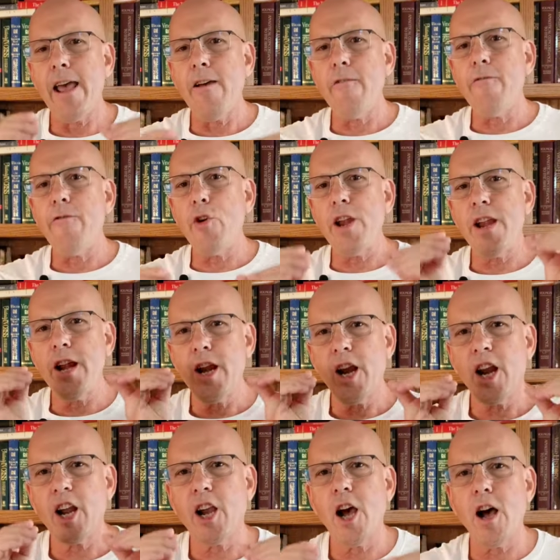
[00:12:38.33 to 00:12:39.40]
every
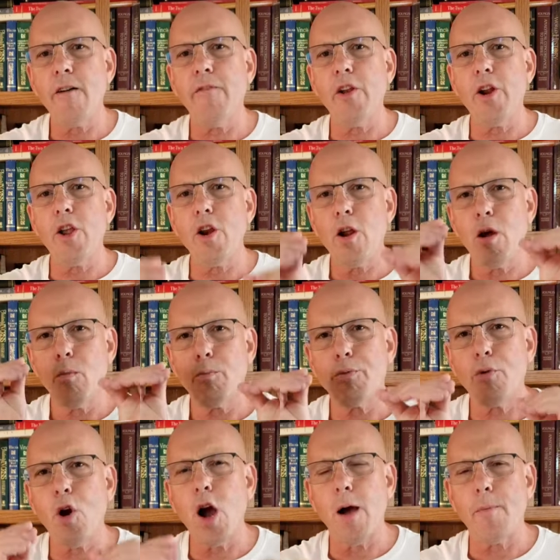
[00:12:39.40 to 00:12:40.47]
covenant
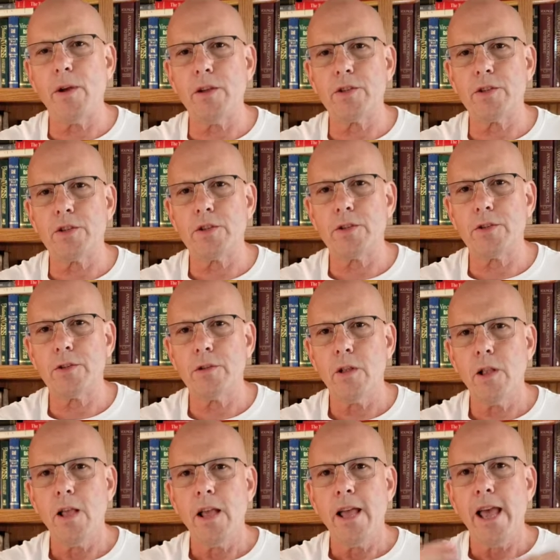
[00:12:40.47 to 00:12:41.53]
promise,
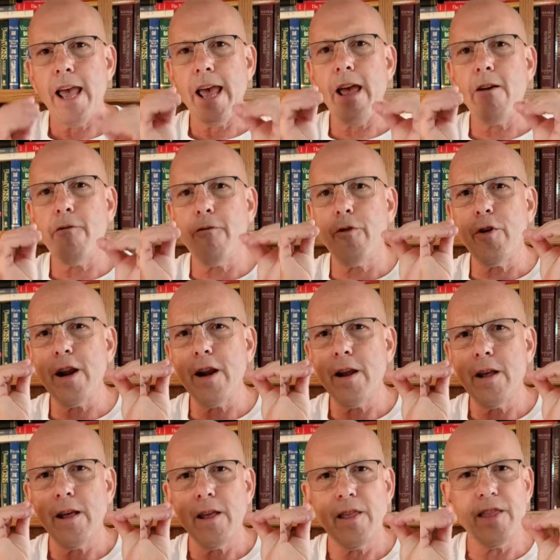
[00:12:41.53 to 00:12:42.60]

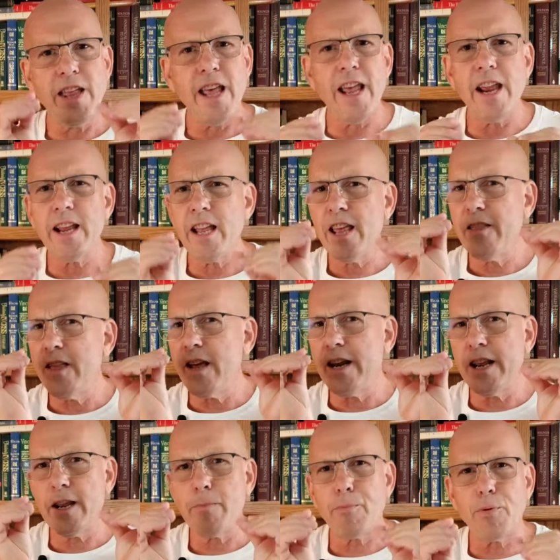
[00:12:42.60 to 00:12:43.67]
everything
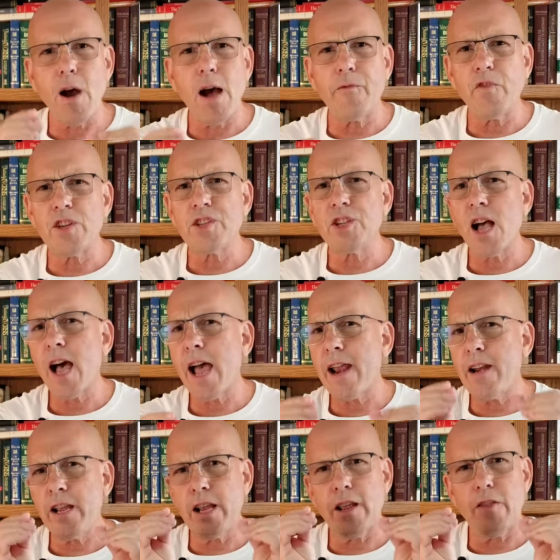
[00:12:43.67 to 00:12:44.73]
that he
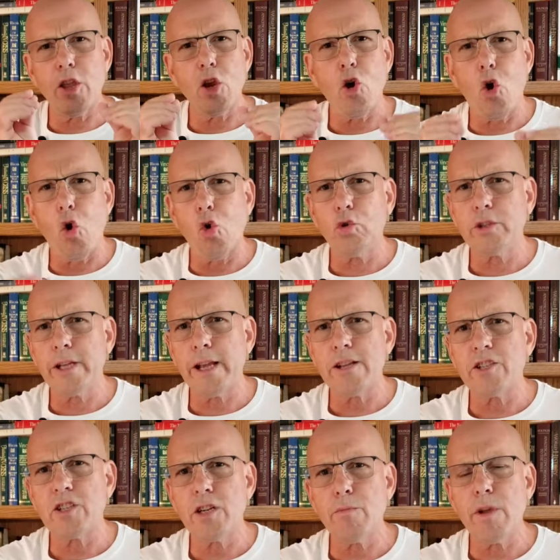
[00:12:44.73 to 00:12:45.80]
prophesied in the Old
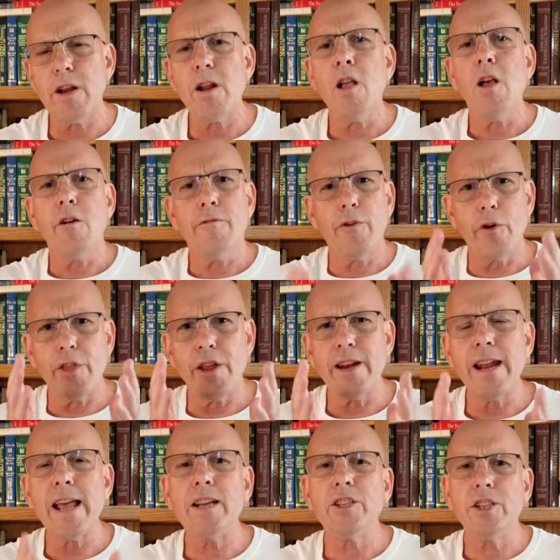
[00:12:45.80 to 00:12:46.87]
Testament for
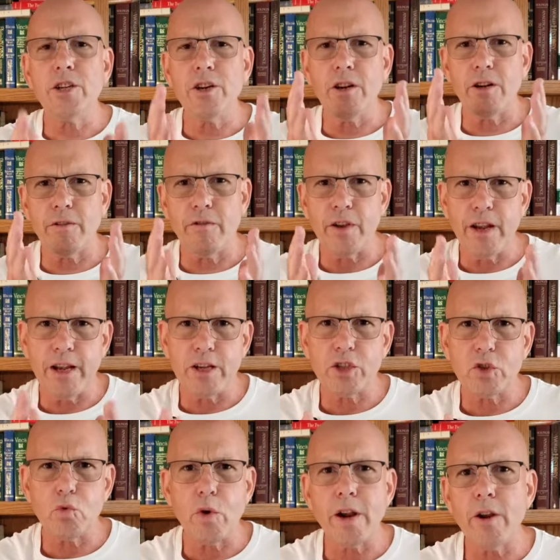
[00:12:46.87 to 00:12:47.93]
the nation of
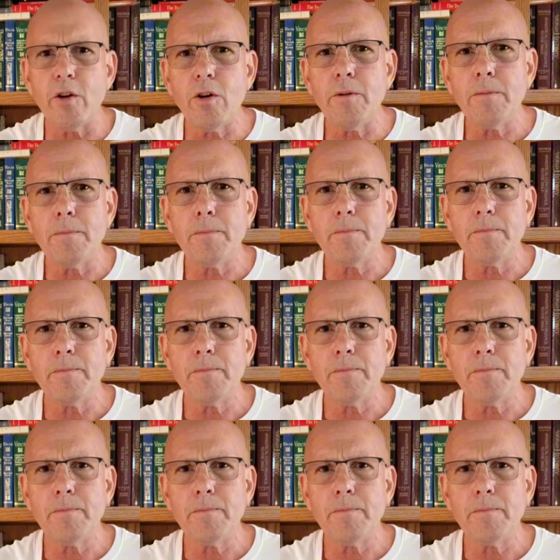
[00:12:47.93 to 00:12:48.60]
Israel.